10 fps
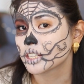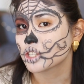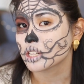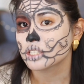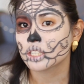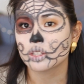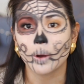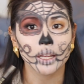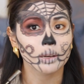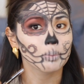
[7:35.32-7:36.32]
just so
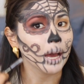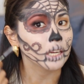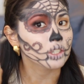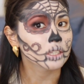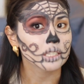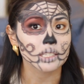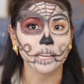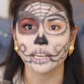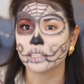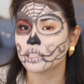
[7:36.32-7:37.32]
I could match this
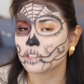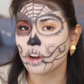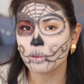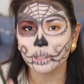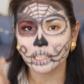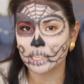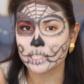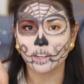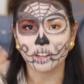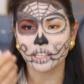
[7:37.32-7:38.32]
side. And it's all really
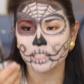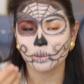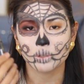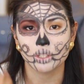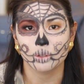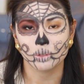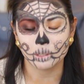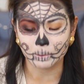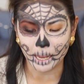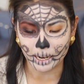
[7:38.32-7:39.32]
easy. All I did was use
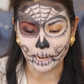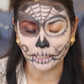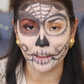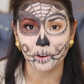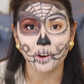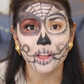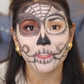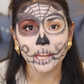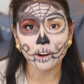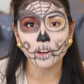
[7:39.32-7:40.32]
the black eyeliner. And
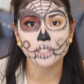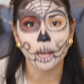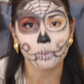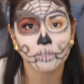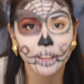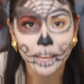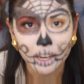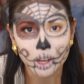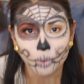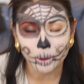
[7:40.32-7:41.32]
then on top of that,
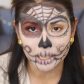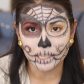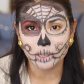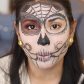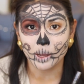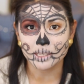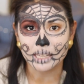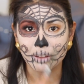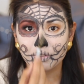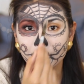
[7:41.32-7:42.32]
what I did was
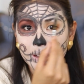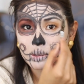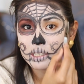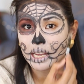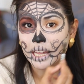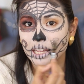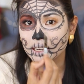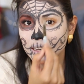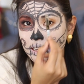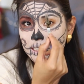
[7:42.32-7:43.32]
I filled
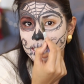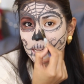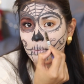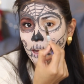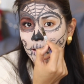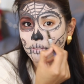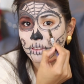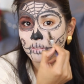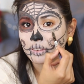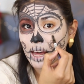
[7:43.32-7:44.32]
in some of
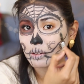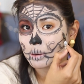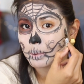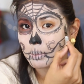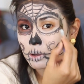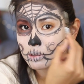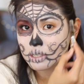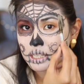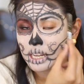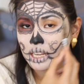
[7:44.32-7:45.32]
the flower
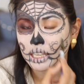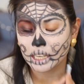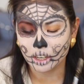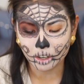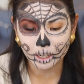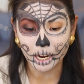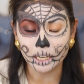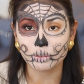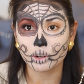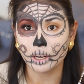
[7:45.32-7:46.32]
bubbles here,
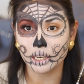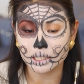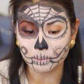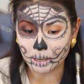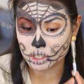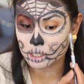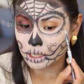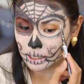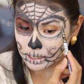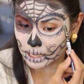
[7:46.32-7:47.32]
kind of creating
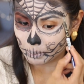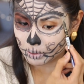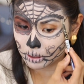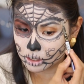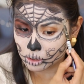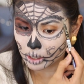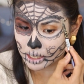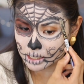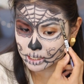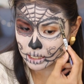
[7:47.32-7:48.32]
dimension and depth. So you
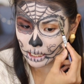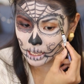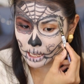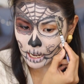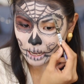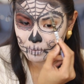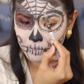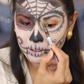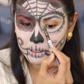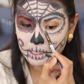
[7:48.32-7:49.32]
guys can see, I
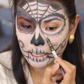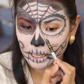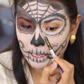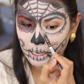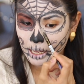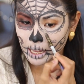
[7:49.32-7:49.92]
filled it in